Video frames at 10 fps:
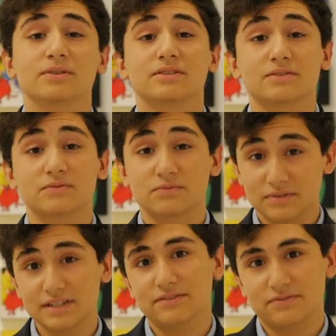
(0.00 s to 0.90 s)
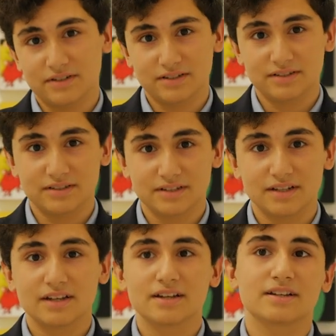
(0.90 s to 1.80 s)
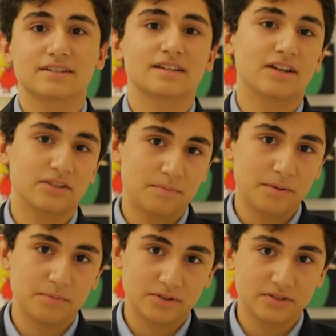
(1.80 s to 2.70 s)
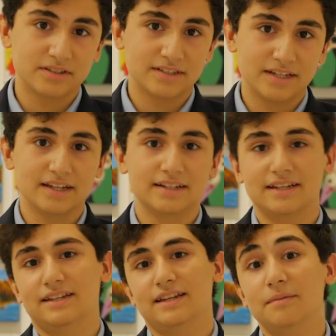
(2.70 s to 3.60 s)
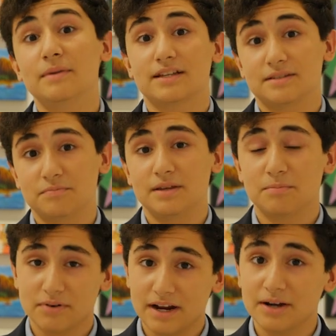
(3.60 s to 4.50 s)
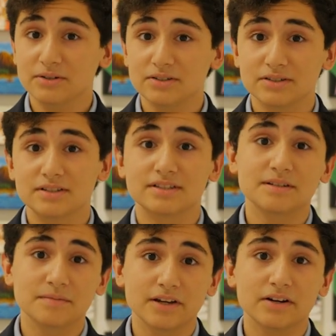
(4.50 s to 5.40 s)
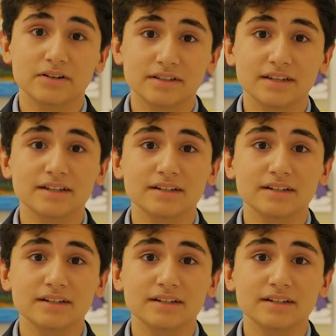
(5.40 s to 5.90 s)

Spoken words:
was really fun because then other people could see it, and it makes me proud to see my art there.